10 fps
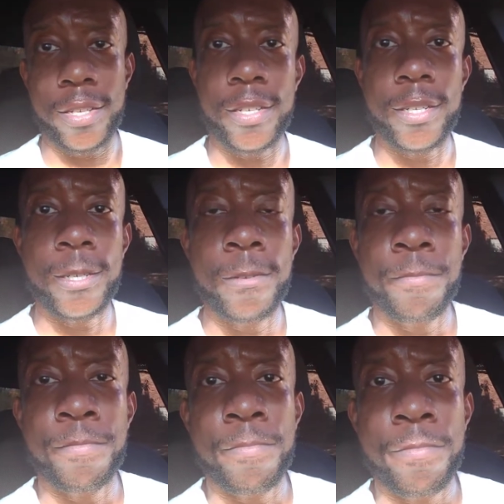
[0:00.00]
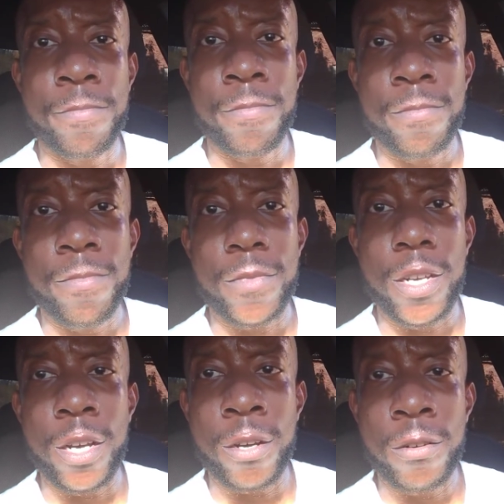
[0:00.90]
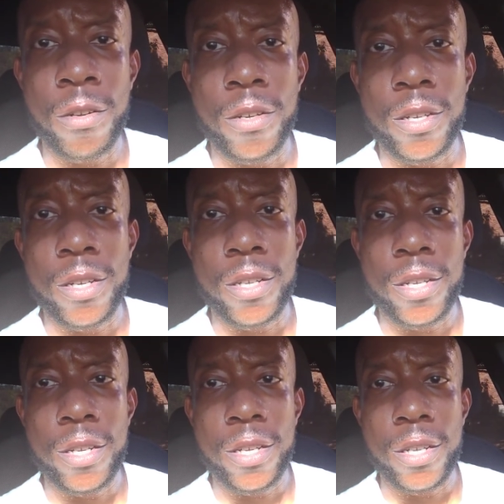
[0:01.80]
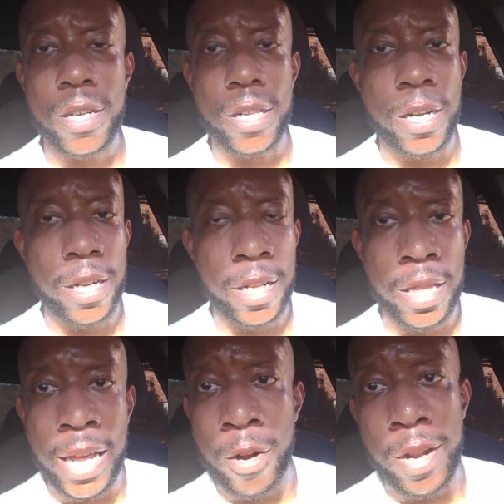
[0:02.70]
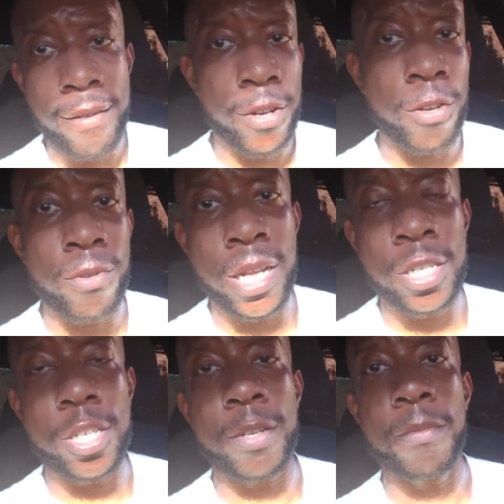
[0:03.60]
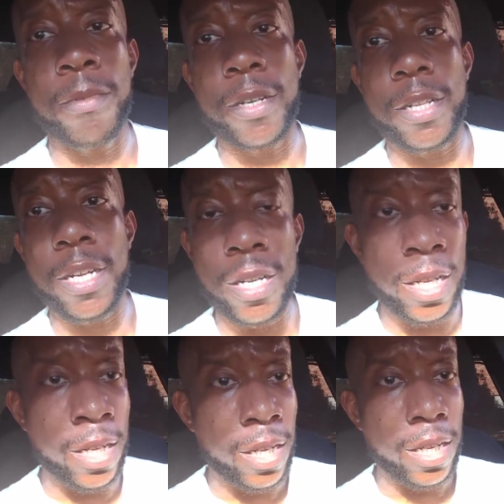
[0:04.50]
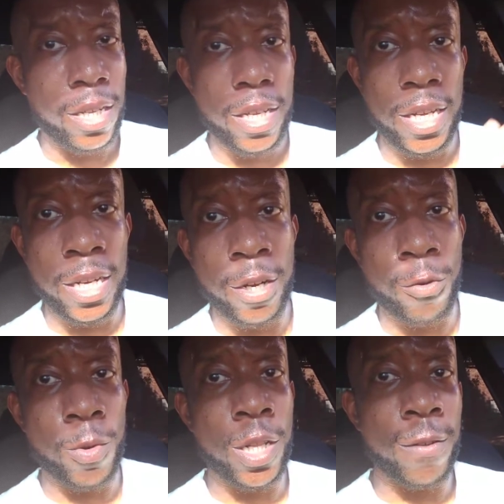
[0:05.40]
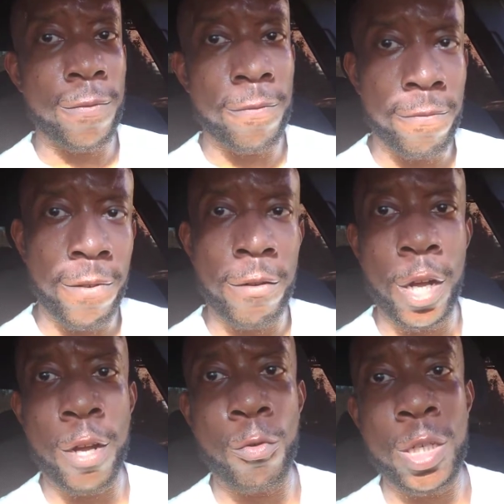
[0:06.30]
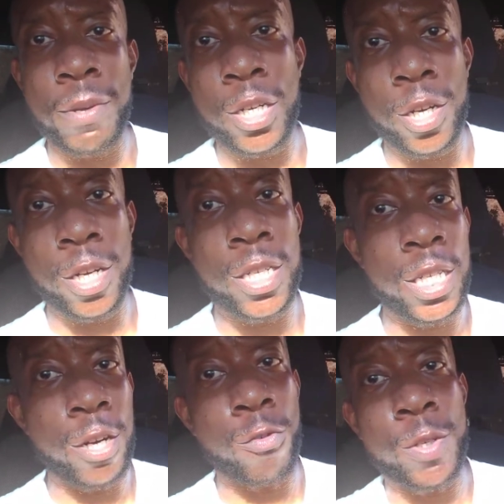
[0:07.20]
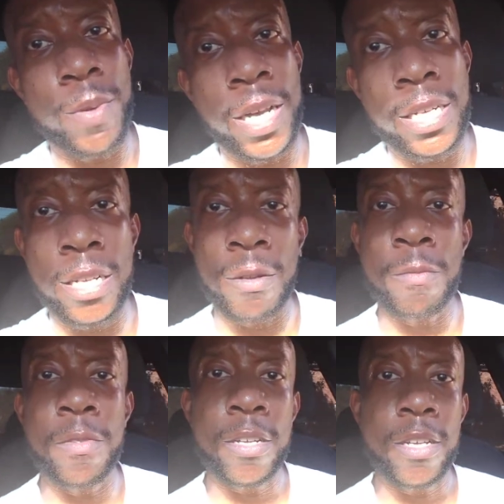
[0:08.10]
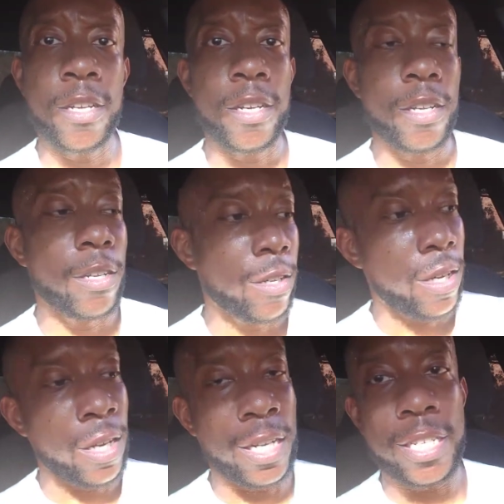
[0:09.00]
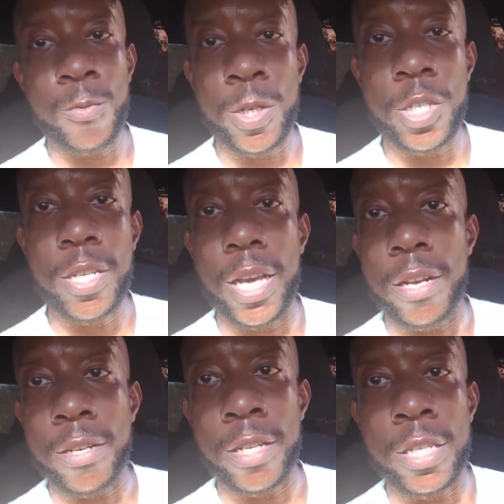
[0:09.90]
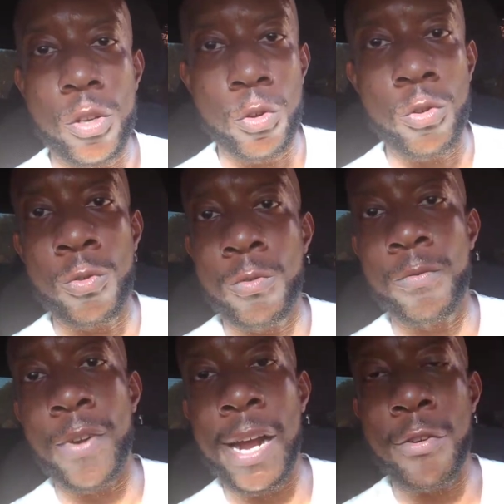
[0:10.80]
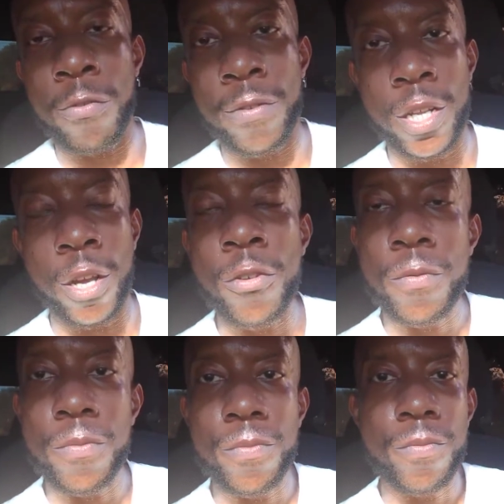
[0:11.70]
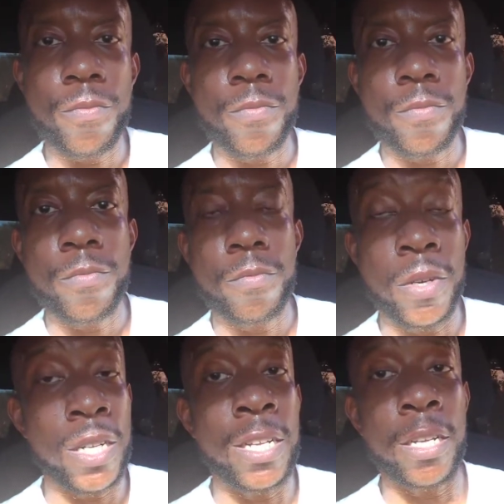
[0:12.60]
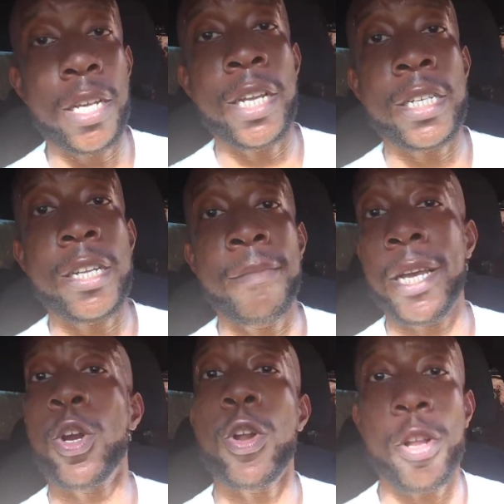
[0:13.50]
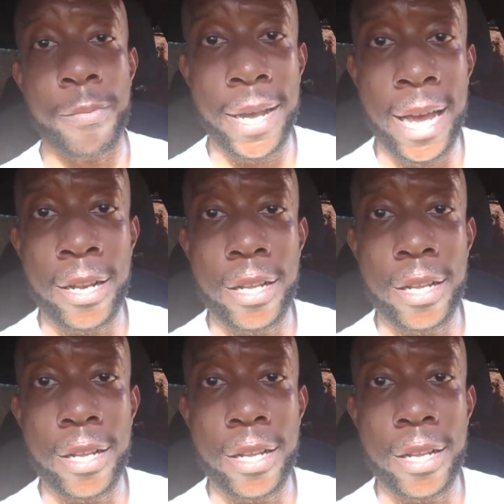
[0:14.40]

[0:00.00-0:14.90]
You know, clearly they don't have a good relationship. Clearly he don't really uh, respect her. She don't respect him. And this is what you get, this whole viral video. But in the end, it's going to make her look bad, you know.